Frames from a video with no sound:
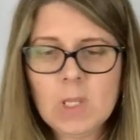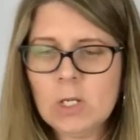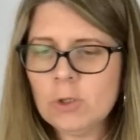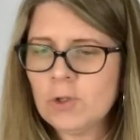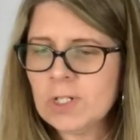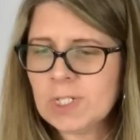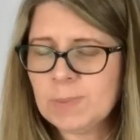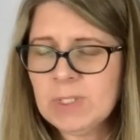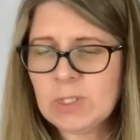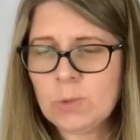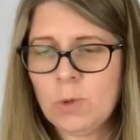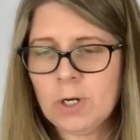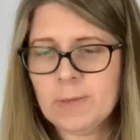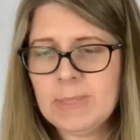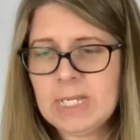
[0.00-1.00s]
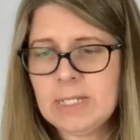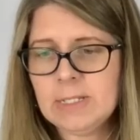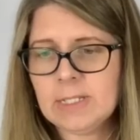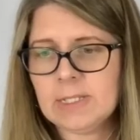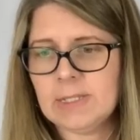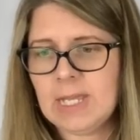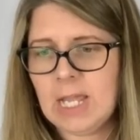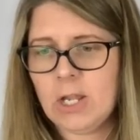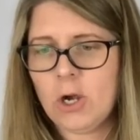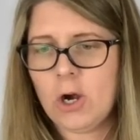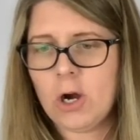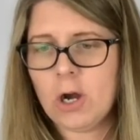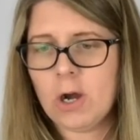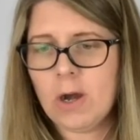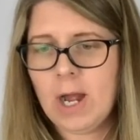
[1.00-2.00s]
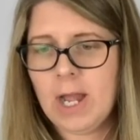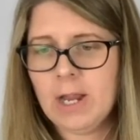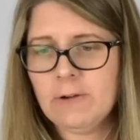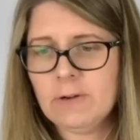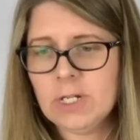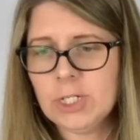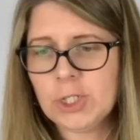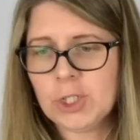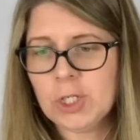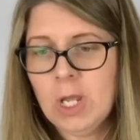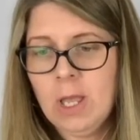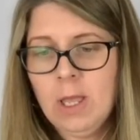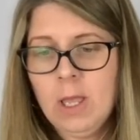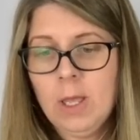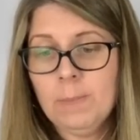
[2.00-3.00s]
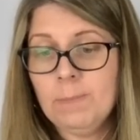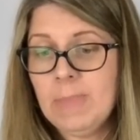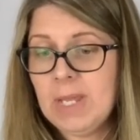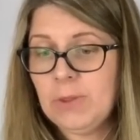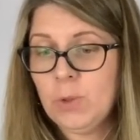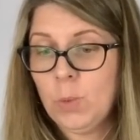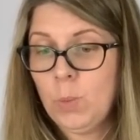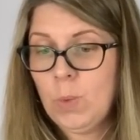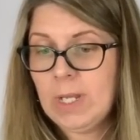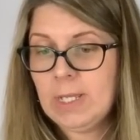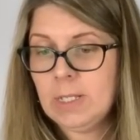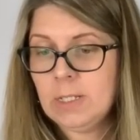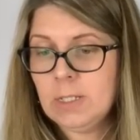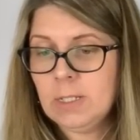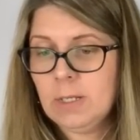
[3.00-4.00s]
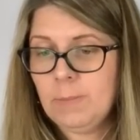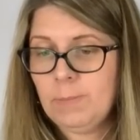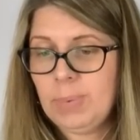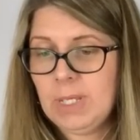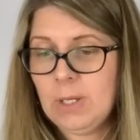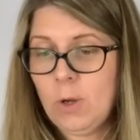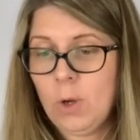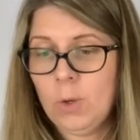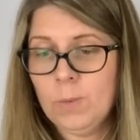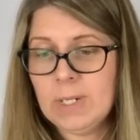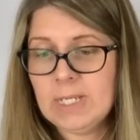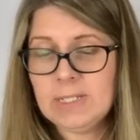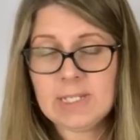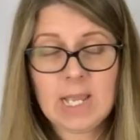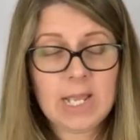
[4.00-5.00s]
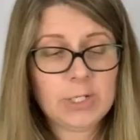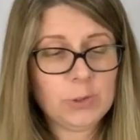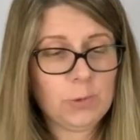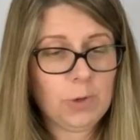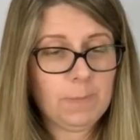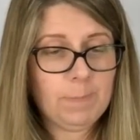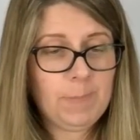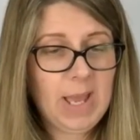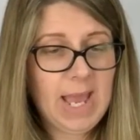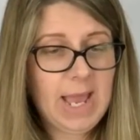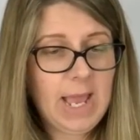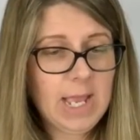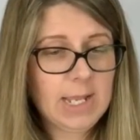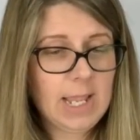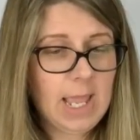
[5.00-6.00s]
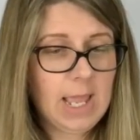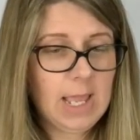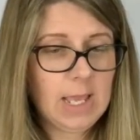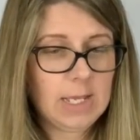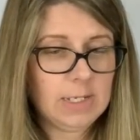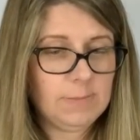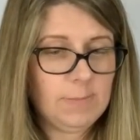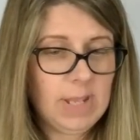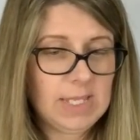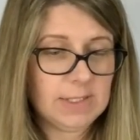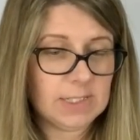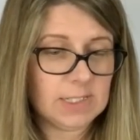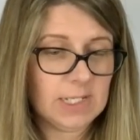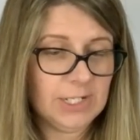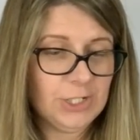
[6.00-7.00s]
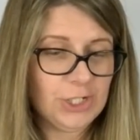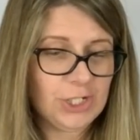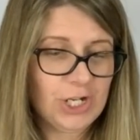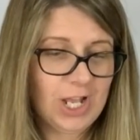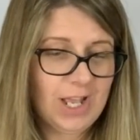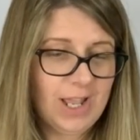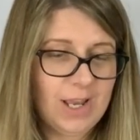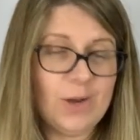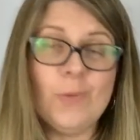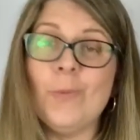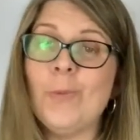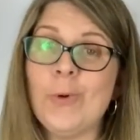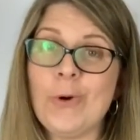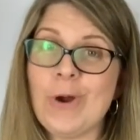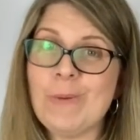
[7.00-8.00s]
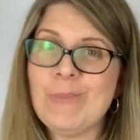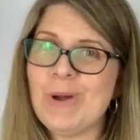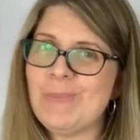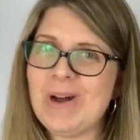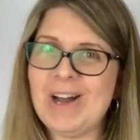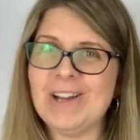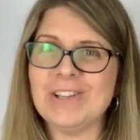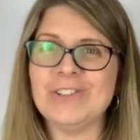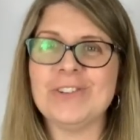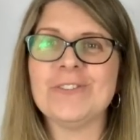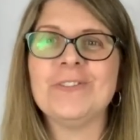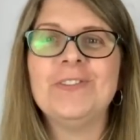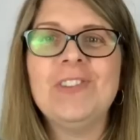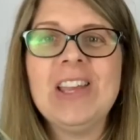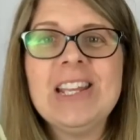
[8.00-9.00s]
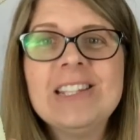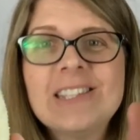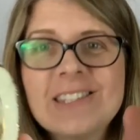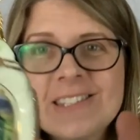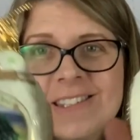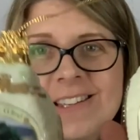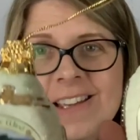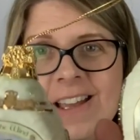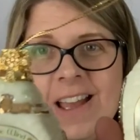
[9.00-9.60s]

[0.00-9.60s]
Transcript: Christmas ornaments. They are Irish. May the wind be always at your back and may the sunshine warm upon your face.